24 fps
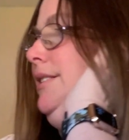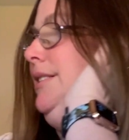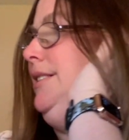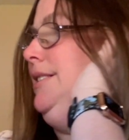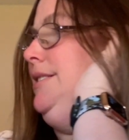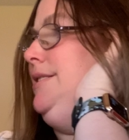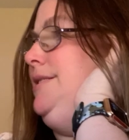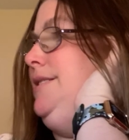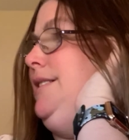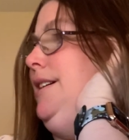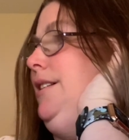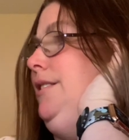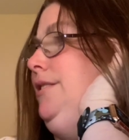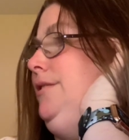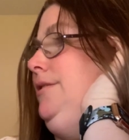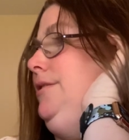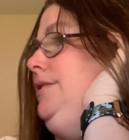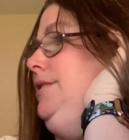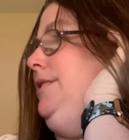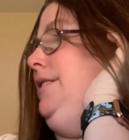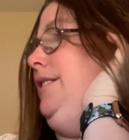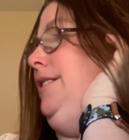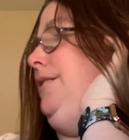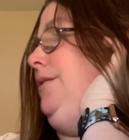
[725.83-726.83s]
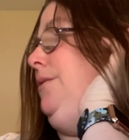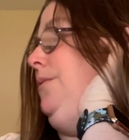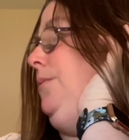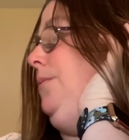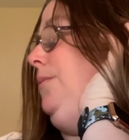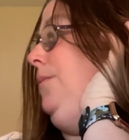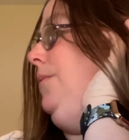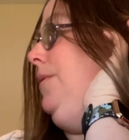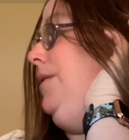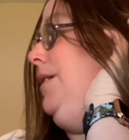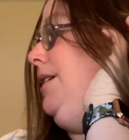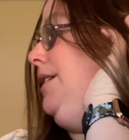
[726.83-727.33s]
the seller said it
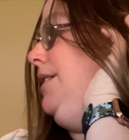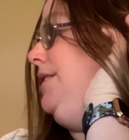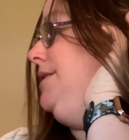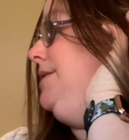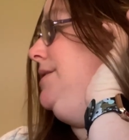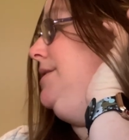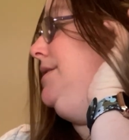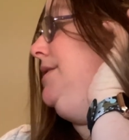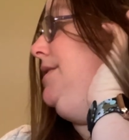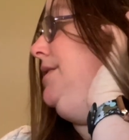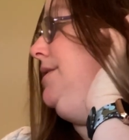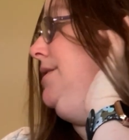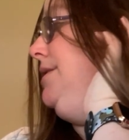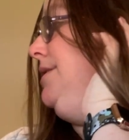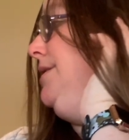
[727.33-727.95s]
was. This